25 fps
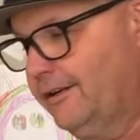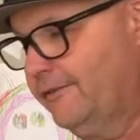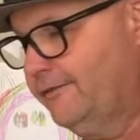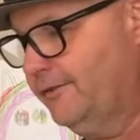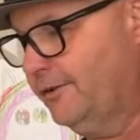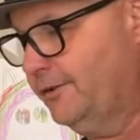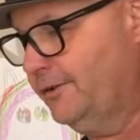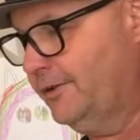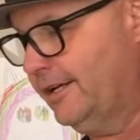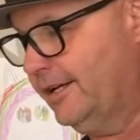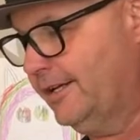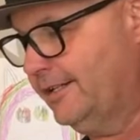
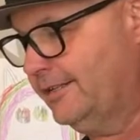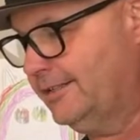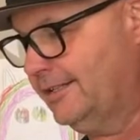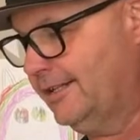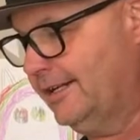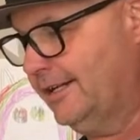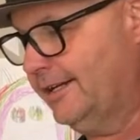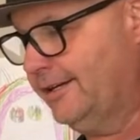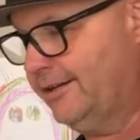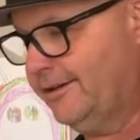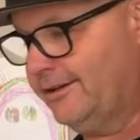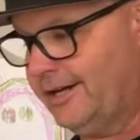few days
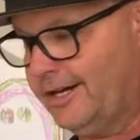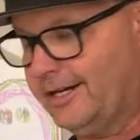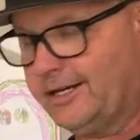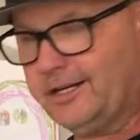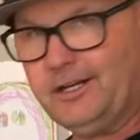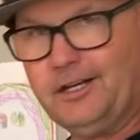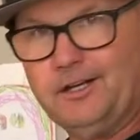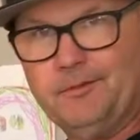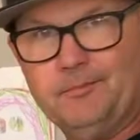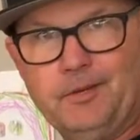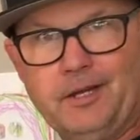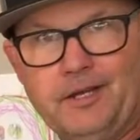later I
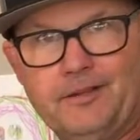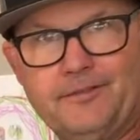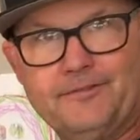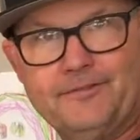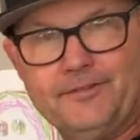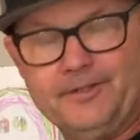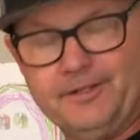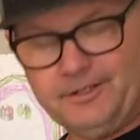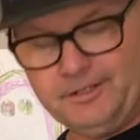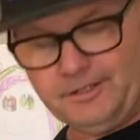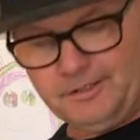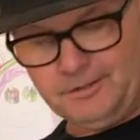cut my
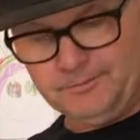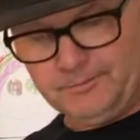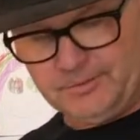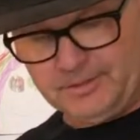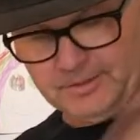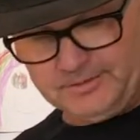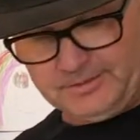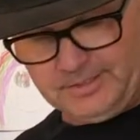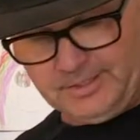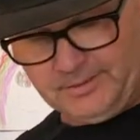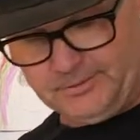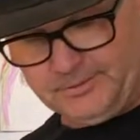thumb
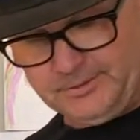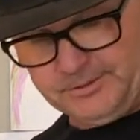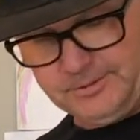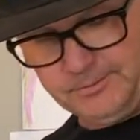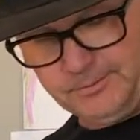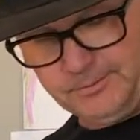because I was